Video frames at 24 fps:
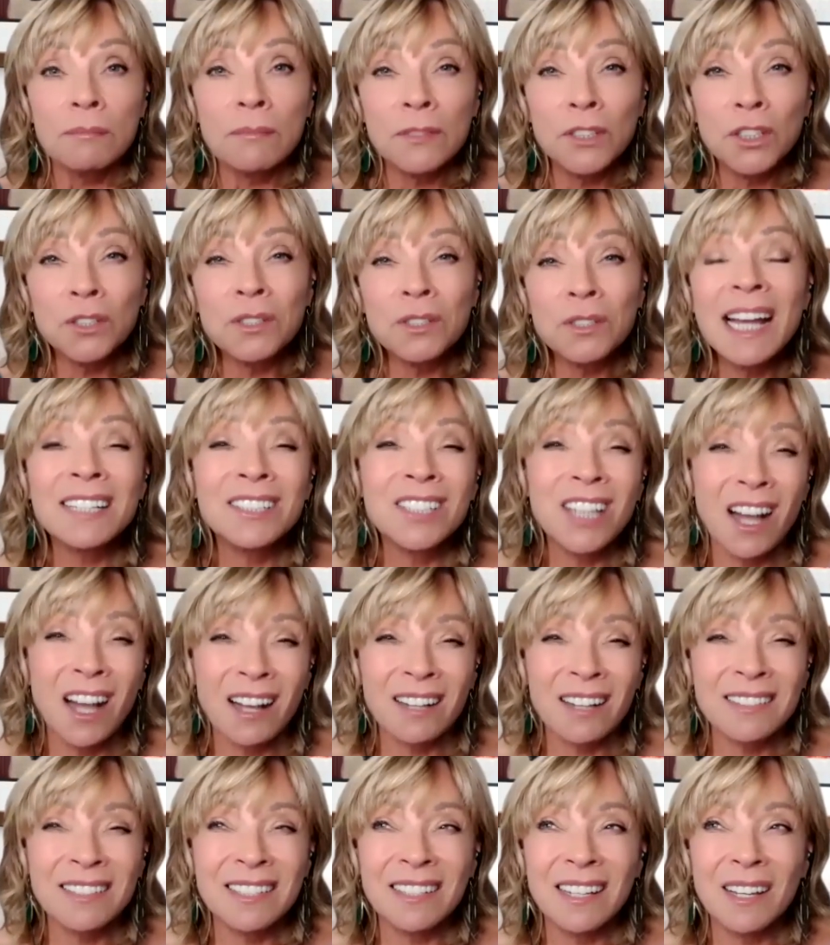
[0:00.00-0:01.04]
you and I
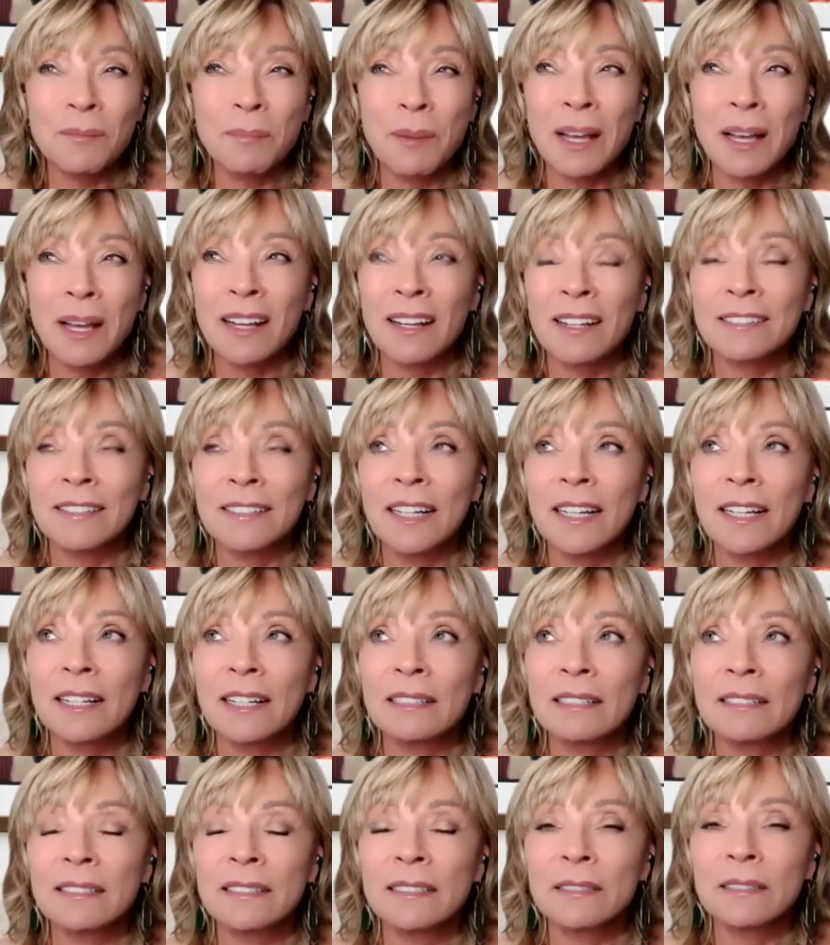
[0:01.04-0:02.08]
talked about
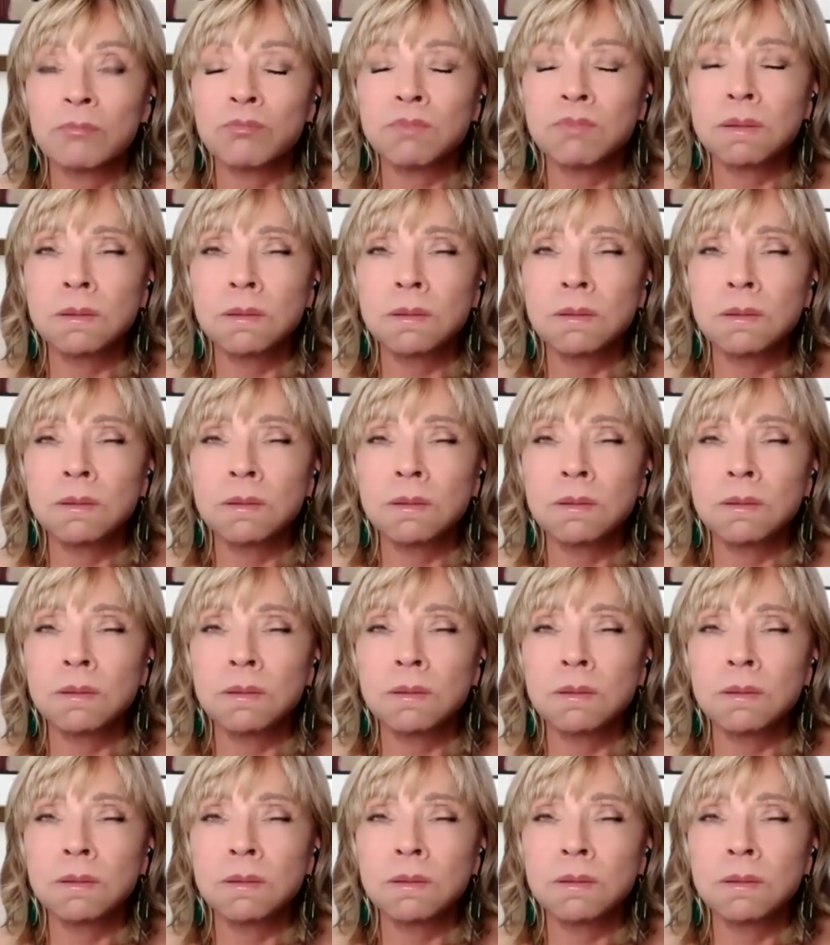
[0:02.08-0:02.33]
uh,